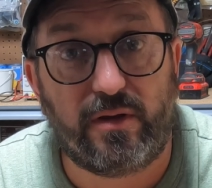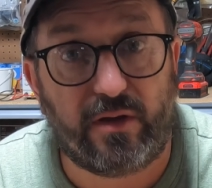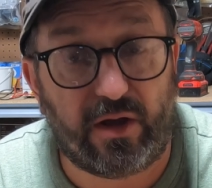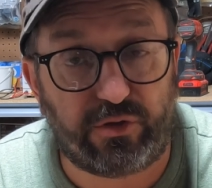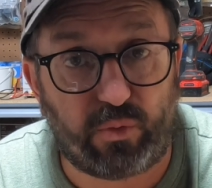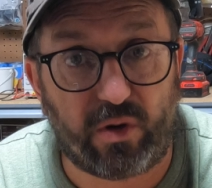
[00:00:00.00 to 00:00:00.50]

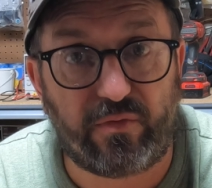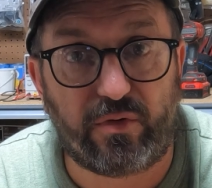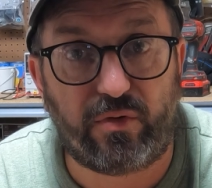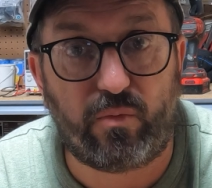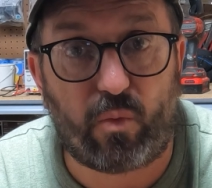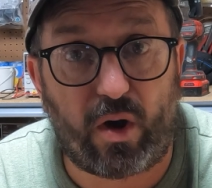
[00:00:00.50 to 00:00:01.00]
a
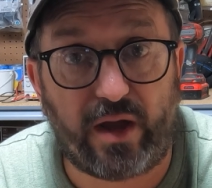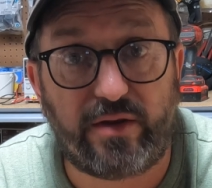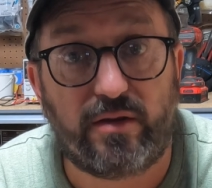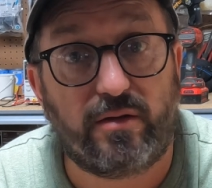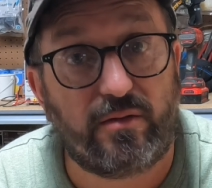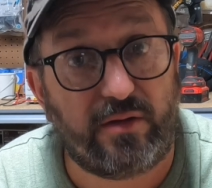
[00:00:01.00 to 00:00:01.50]
1200 watt
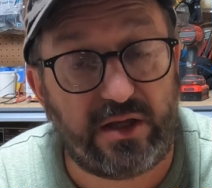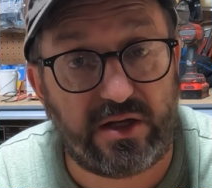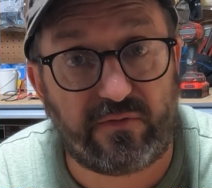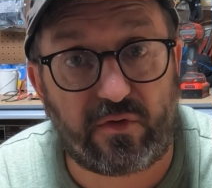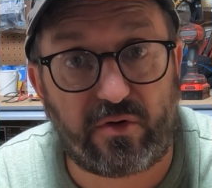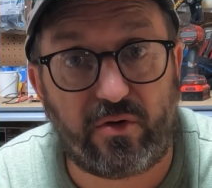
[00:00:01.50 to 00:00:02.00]

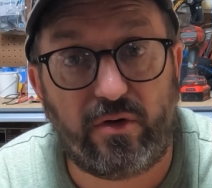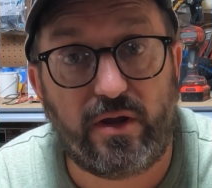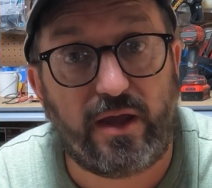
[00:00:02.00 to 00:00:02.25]
inverter,